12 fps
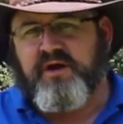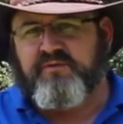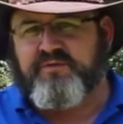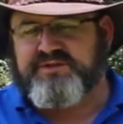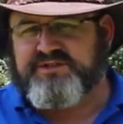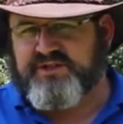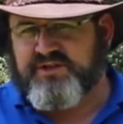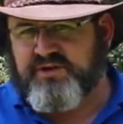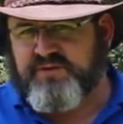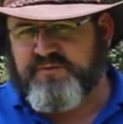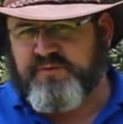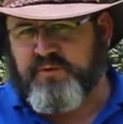of what to
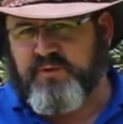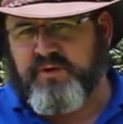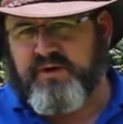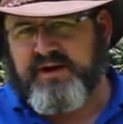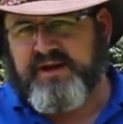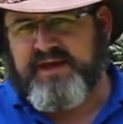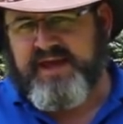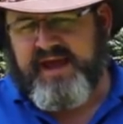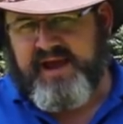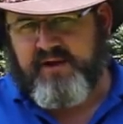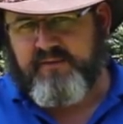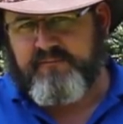look for in a
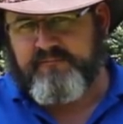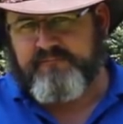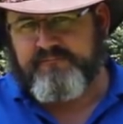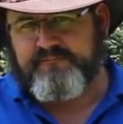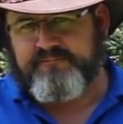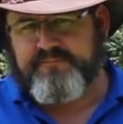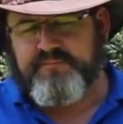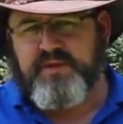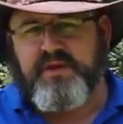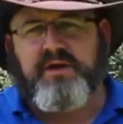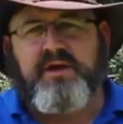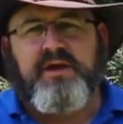cow.
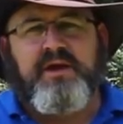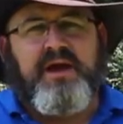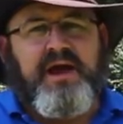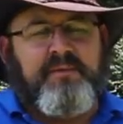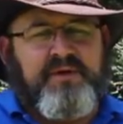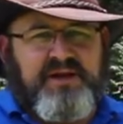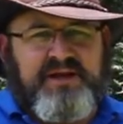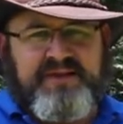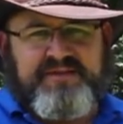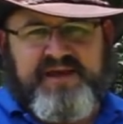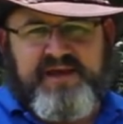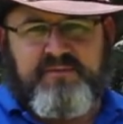I'm gonna
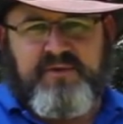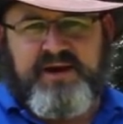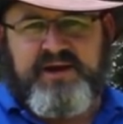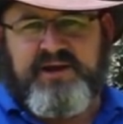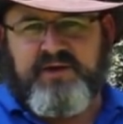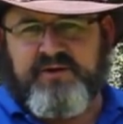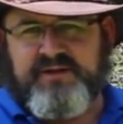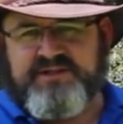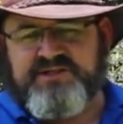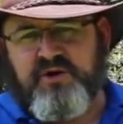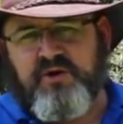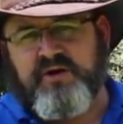link that right here in
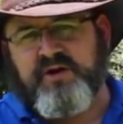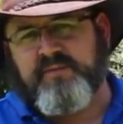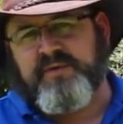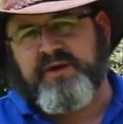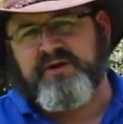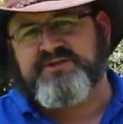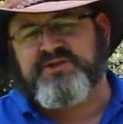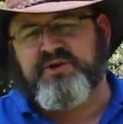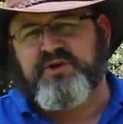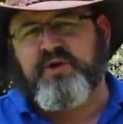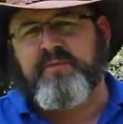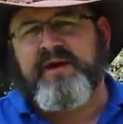this card up here so you
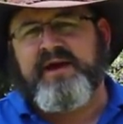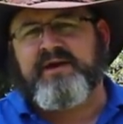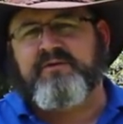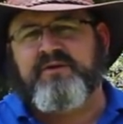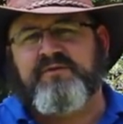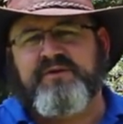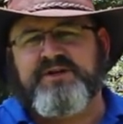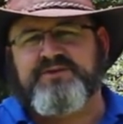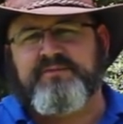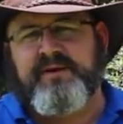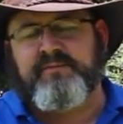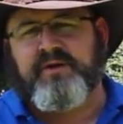can go back and refresh
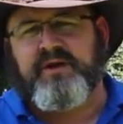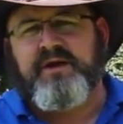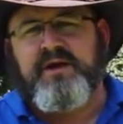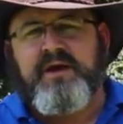your memory.